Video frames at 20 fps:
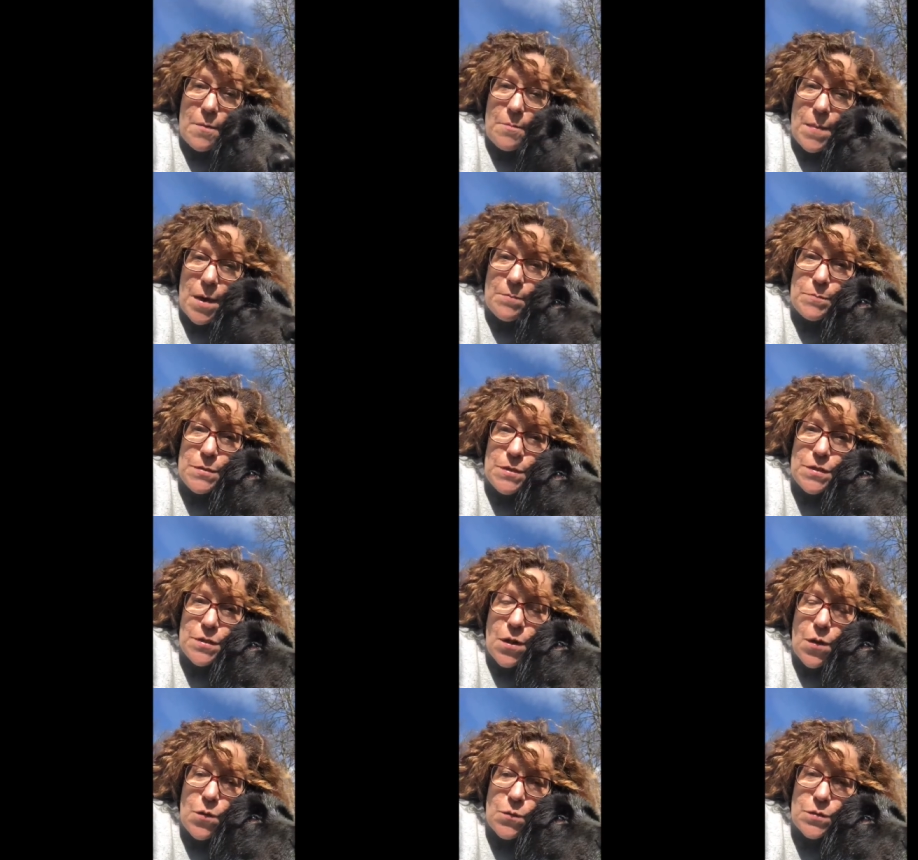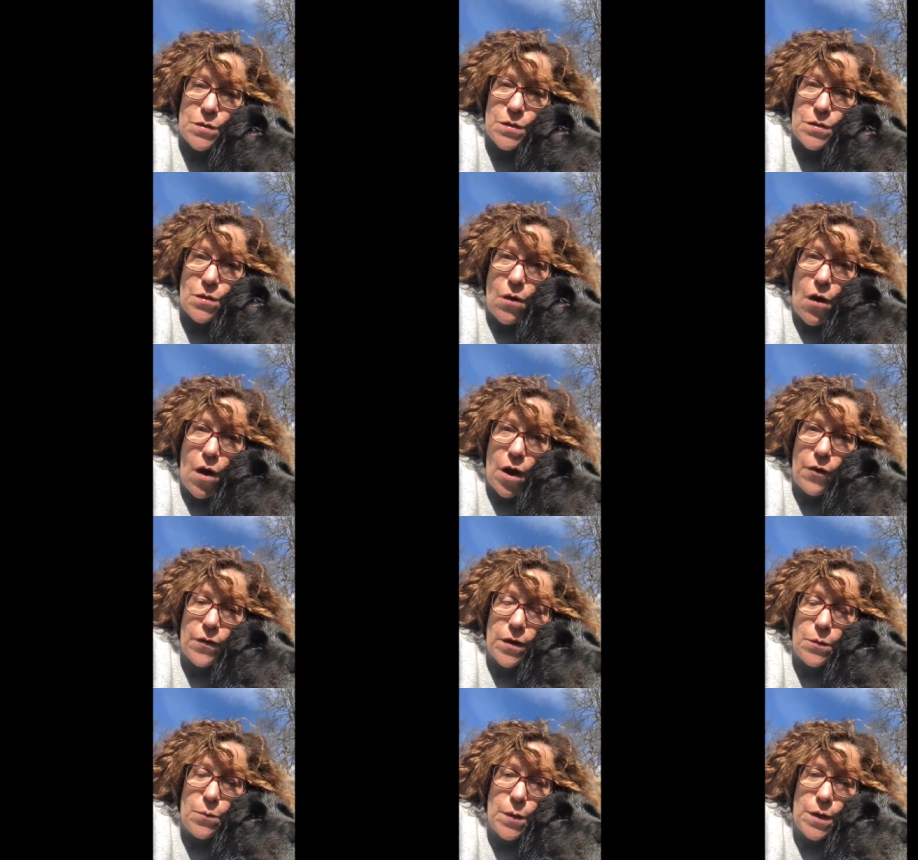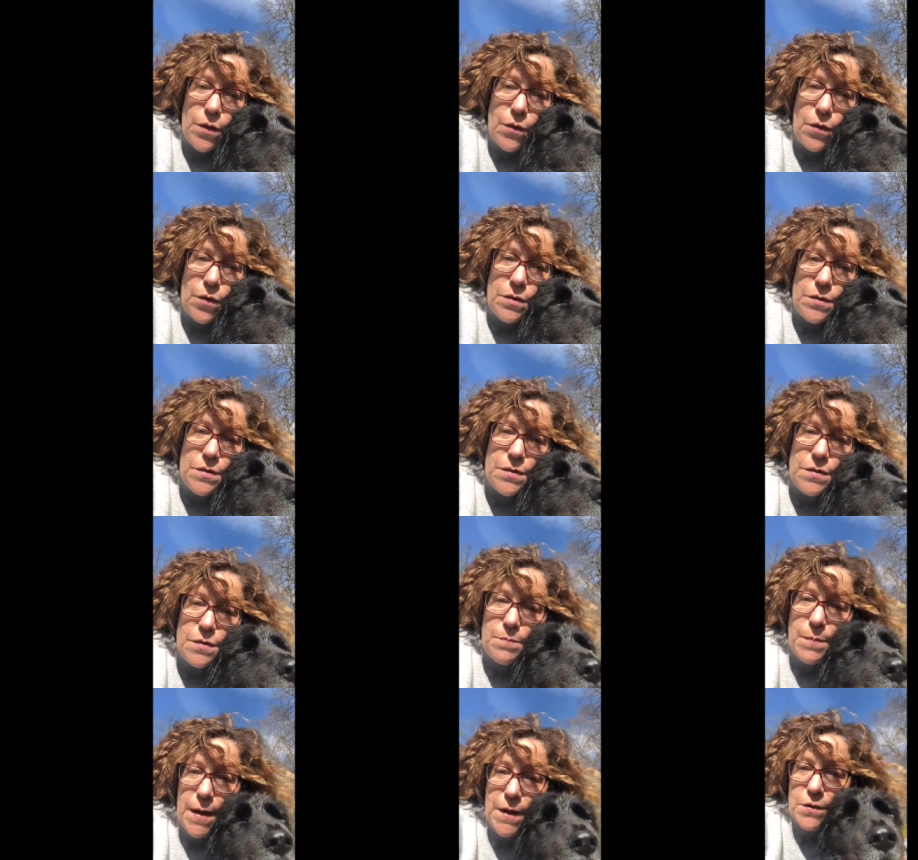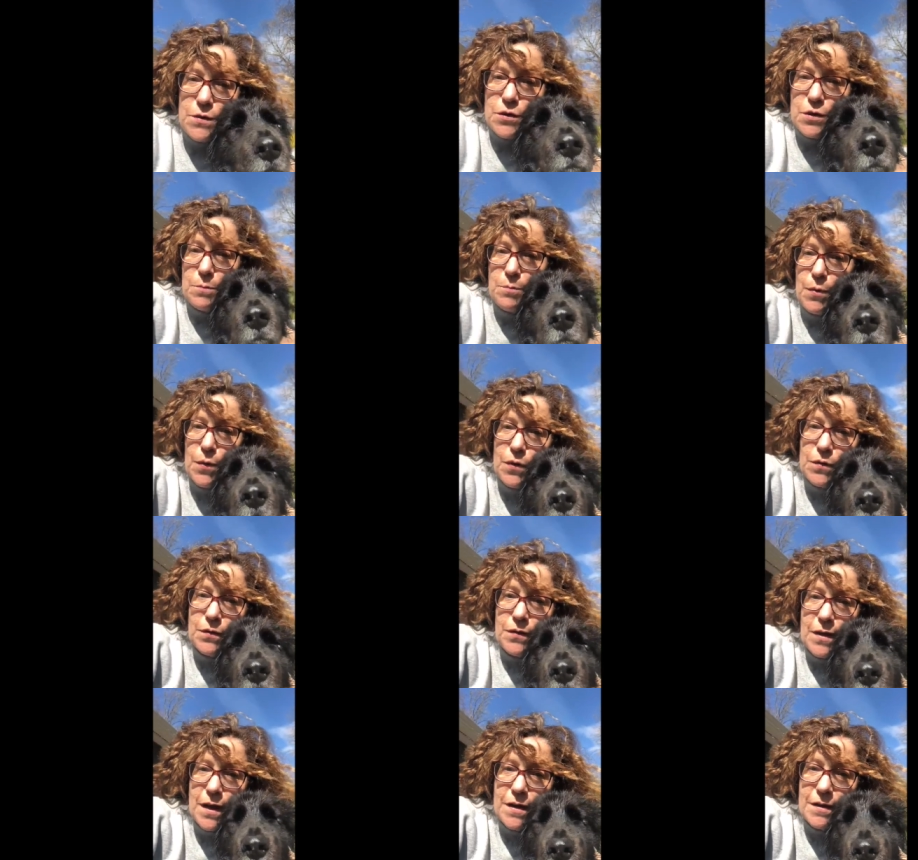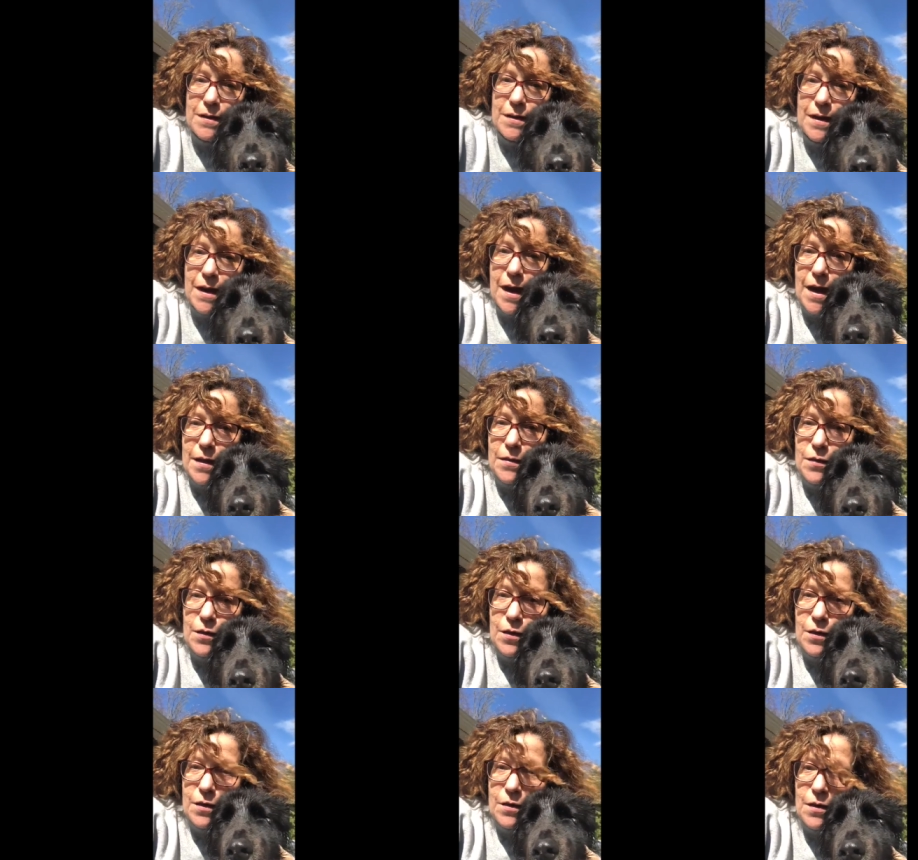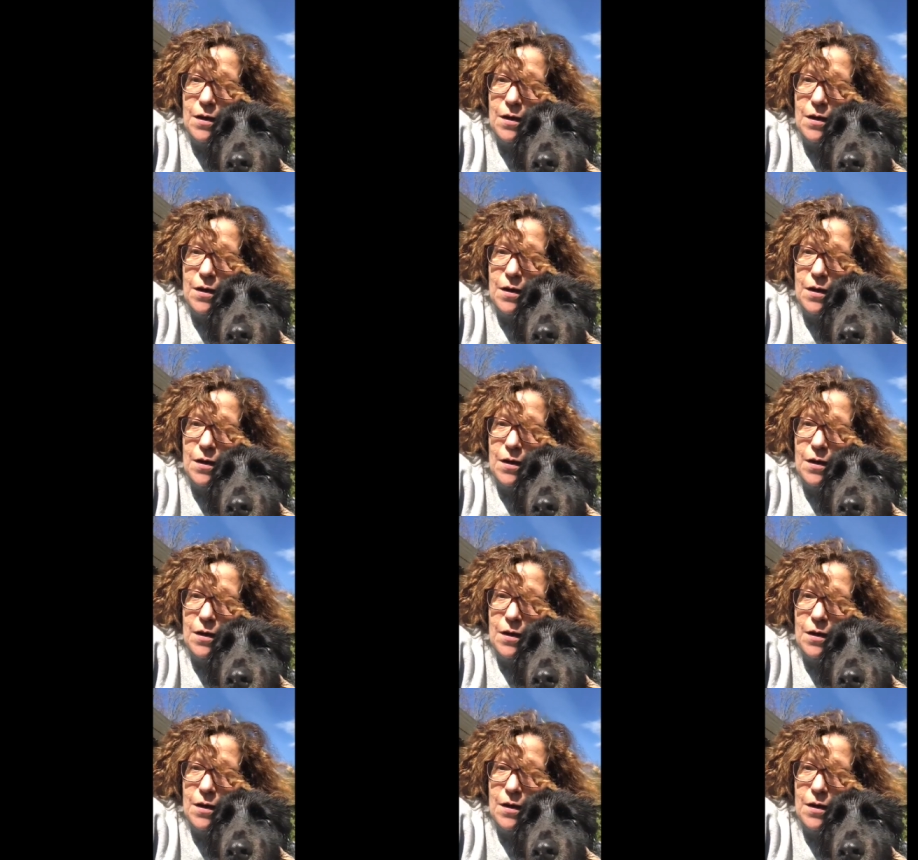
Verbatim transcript: I'm so sorry we couldn't spend your birthday together,